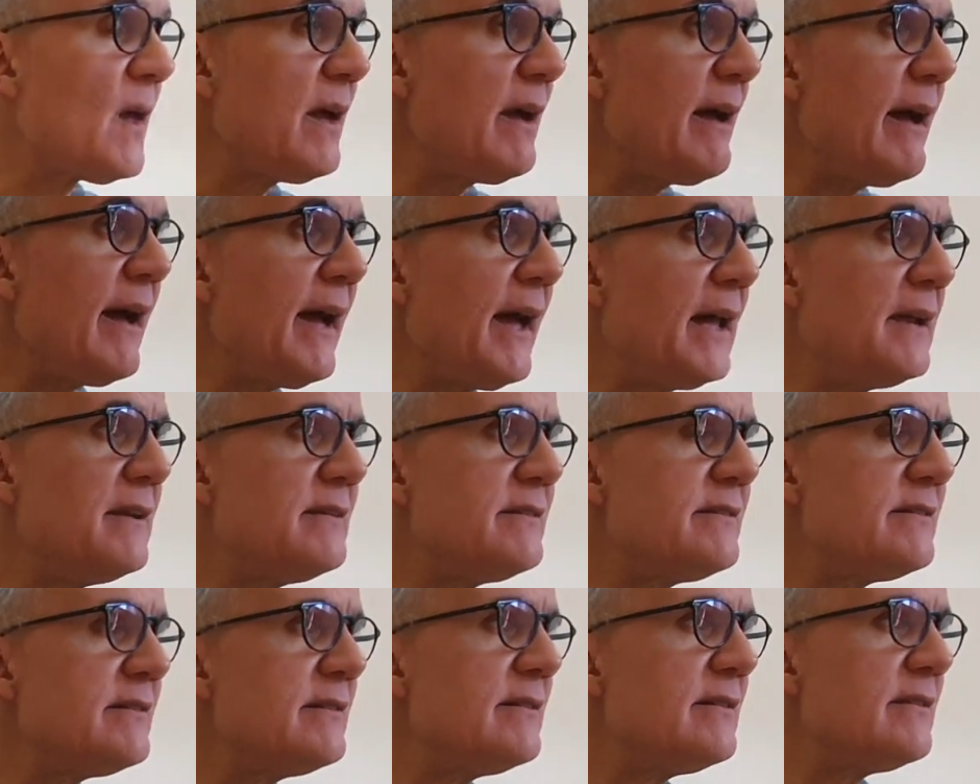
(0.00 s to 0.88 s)

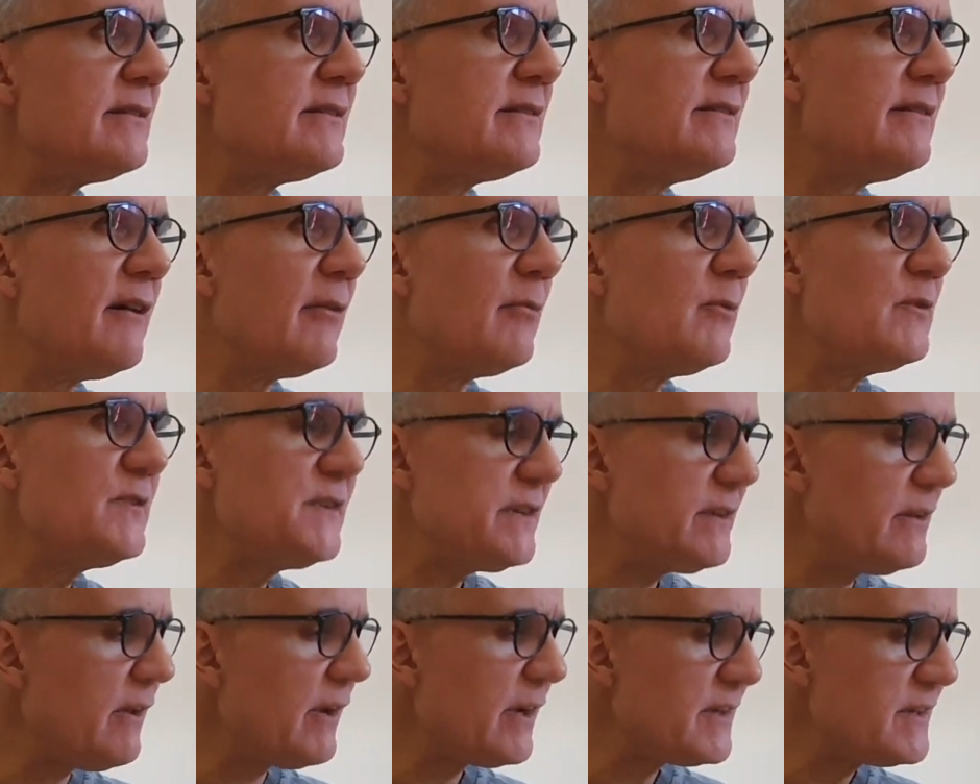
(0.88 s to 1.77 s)
I'm also,
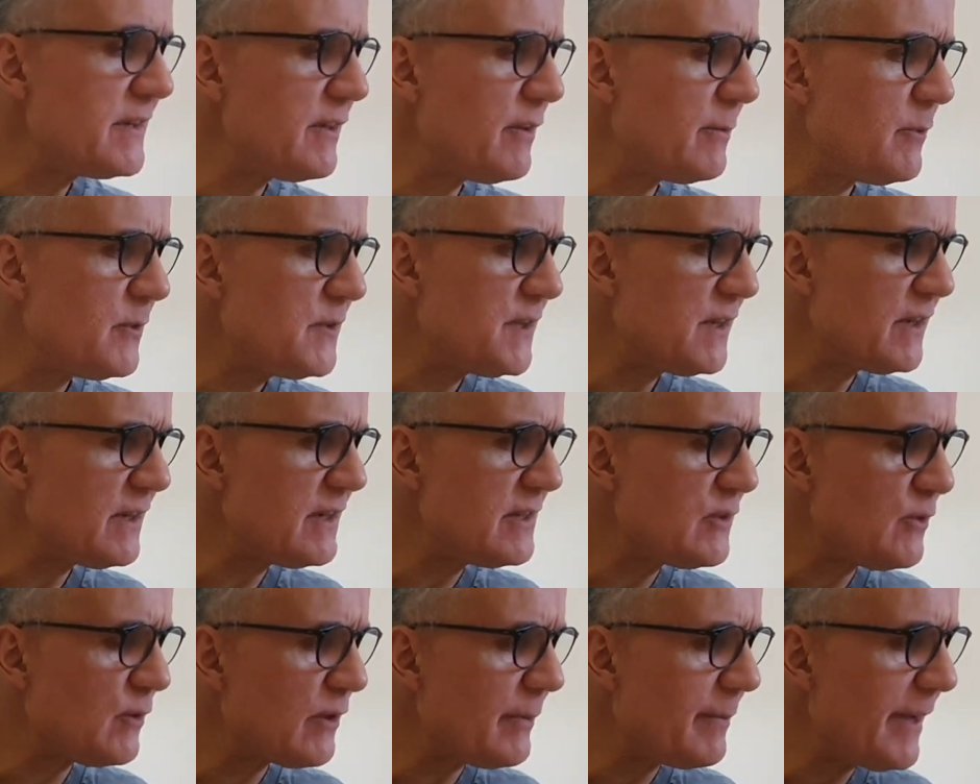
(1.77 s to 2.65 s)
like I said, I'm also going to
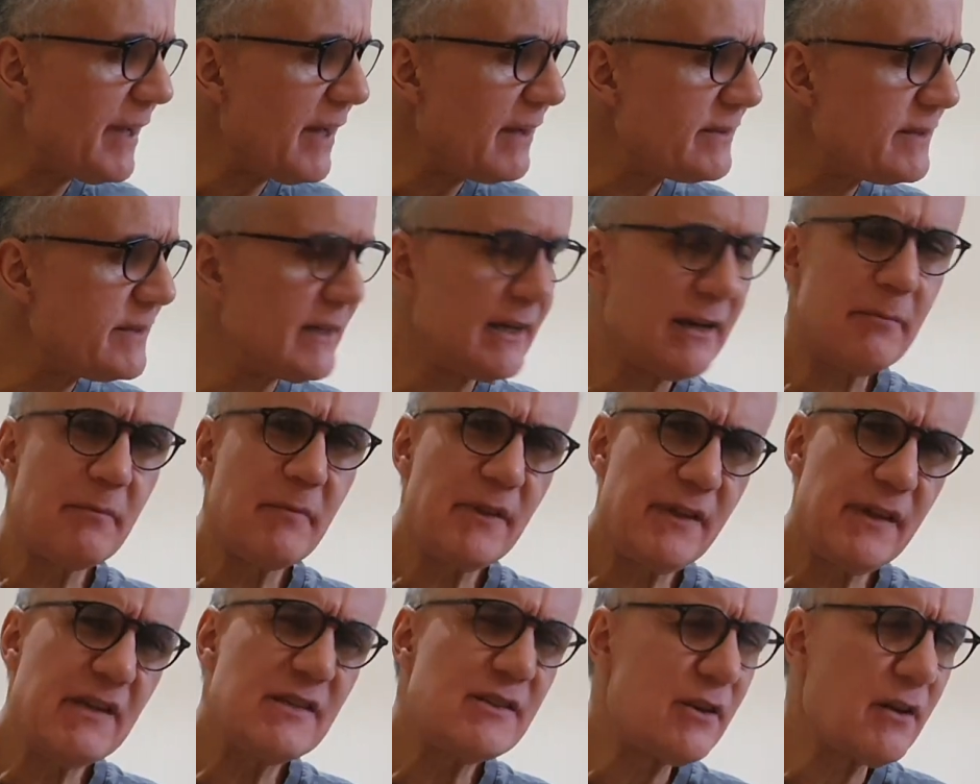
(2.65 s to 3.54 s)
talk about
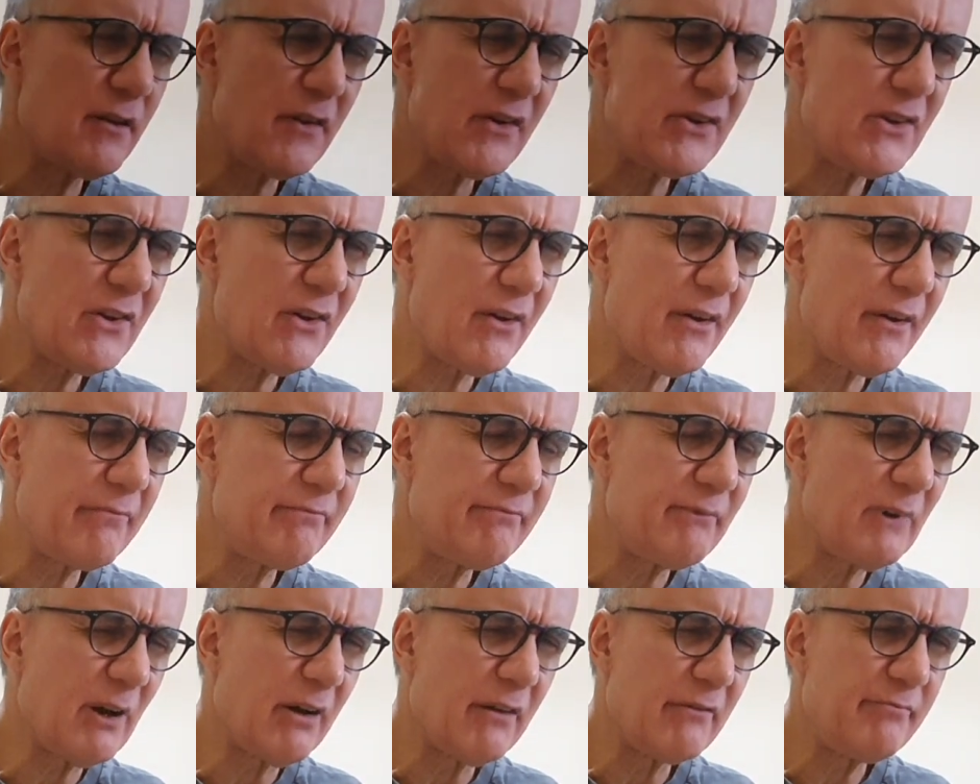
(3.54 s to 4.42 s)
things that
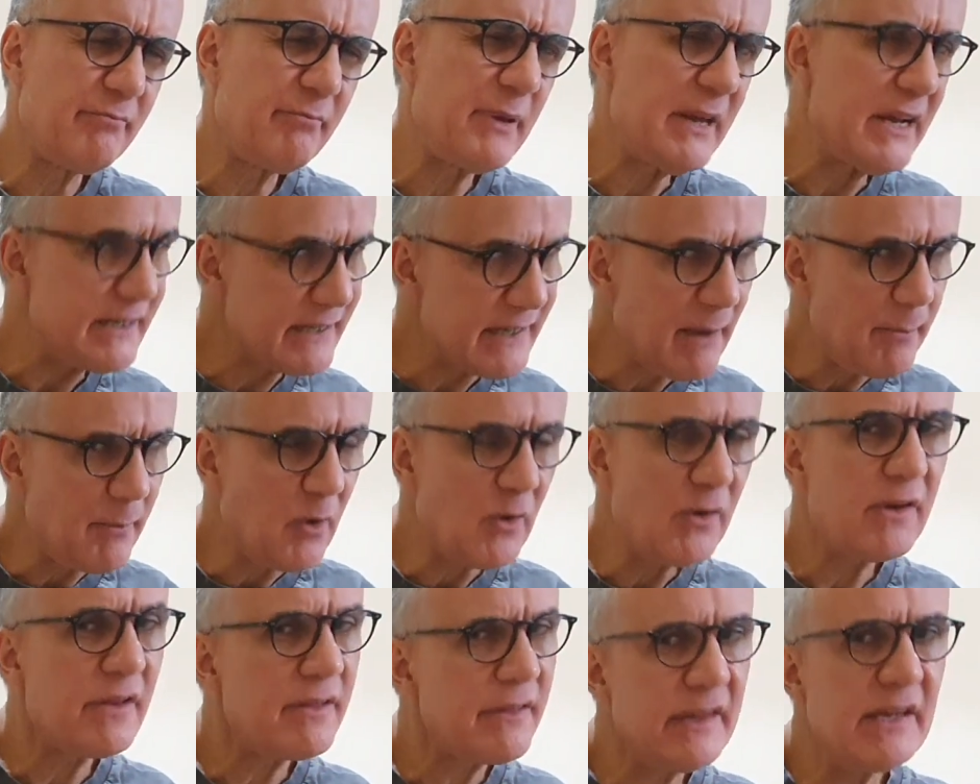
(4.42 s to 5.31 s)
I've picked up
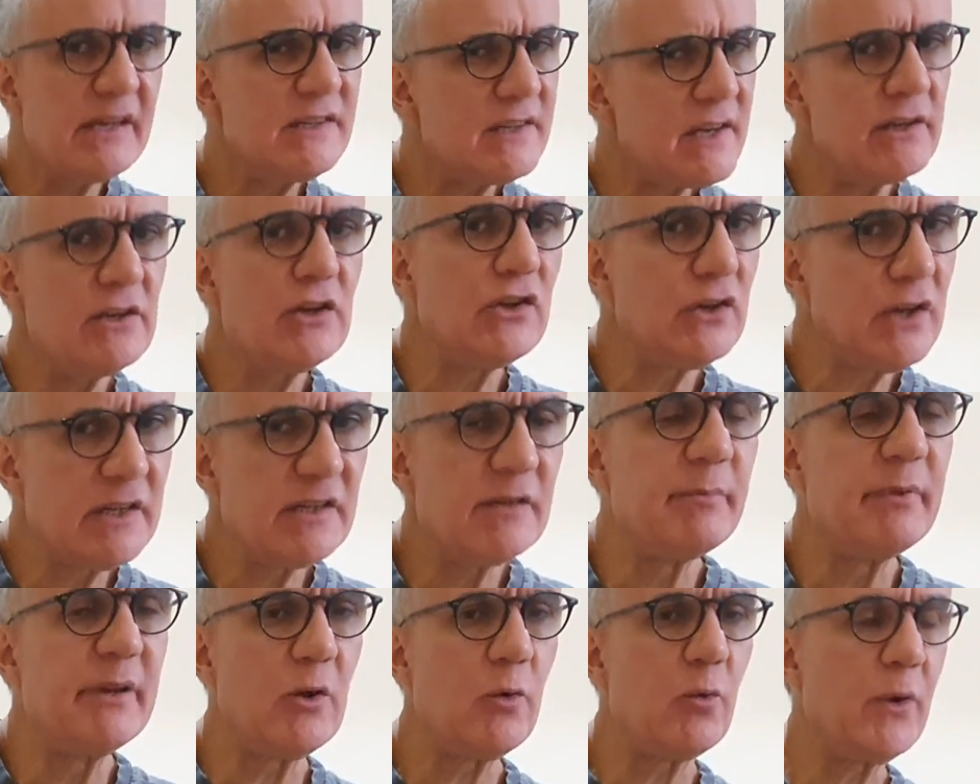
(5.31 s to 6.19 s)
on and things that you need to
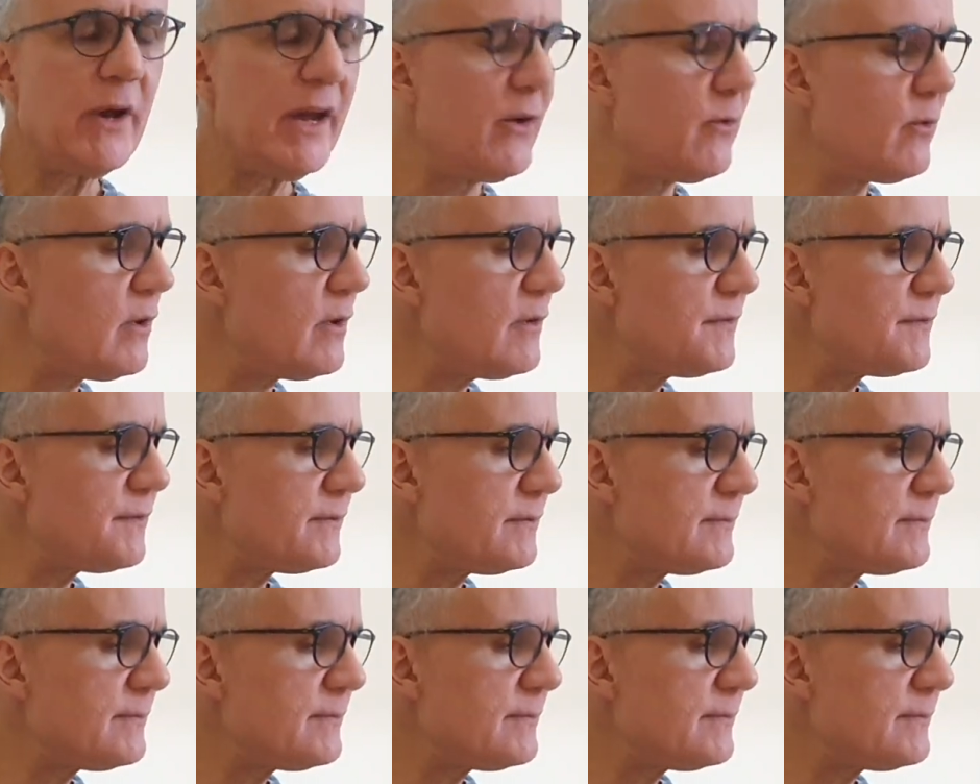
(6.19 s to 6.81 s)
be aware of.